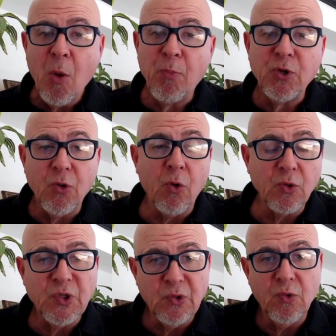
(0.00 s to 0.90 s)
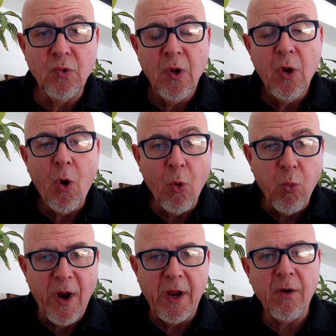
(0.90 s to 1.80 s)
but you're also
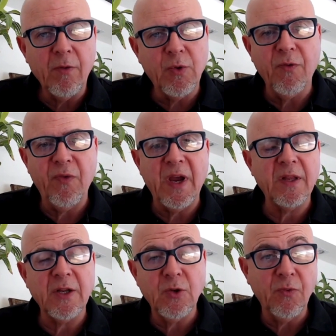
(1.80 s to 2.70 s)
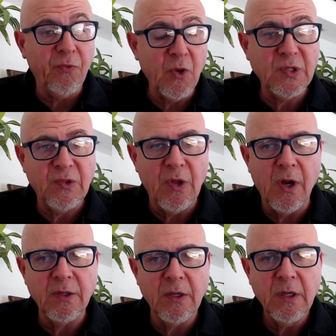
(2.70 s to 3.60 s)
aware of the fact that your first
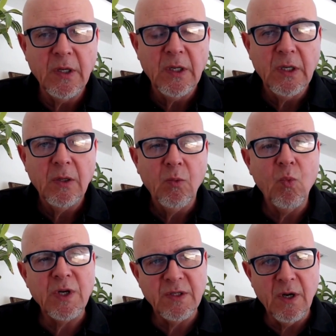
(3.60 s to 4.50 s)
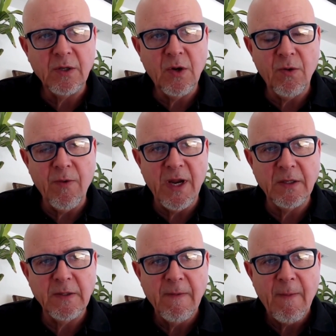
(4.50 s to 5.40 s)
thought was not
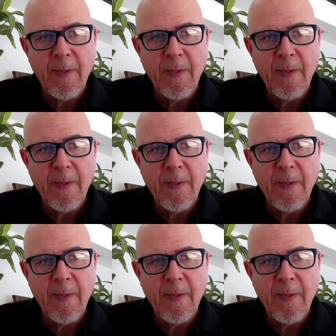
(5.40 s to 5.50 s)
correct.